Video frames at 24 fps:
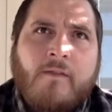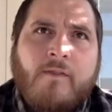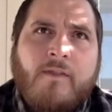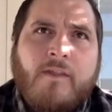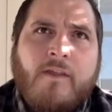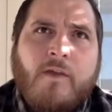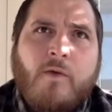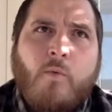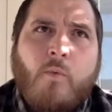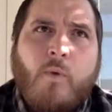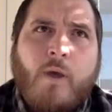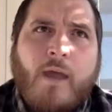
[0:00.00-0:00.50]

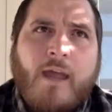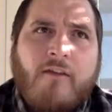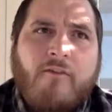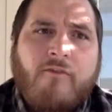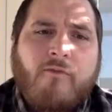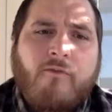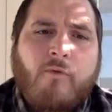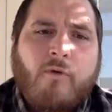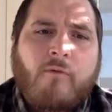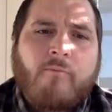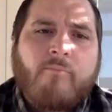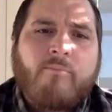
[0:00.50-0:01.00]
the way
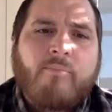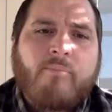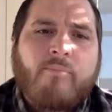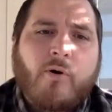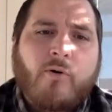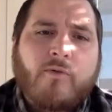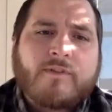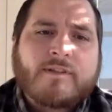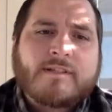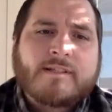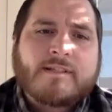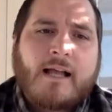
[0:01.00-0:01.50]
for
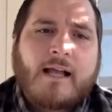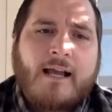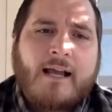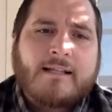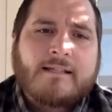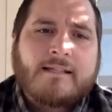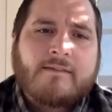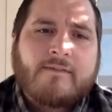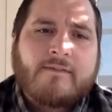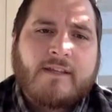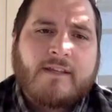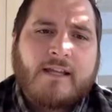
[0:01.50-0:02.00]
both
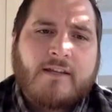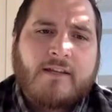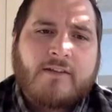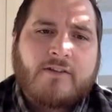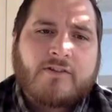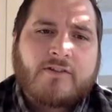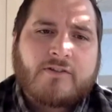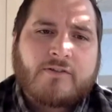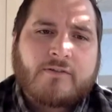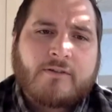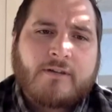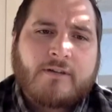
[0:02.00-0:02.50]
sides of the
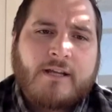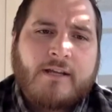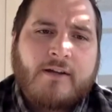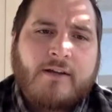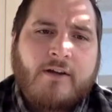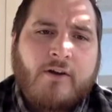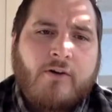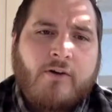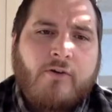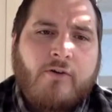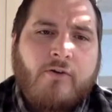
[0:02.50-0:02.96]
industry,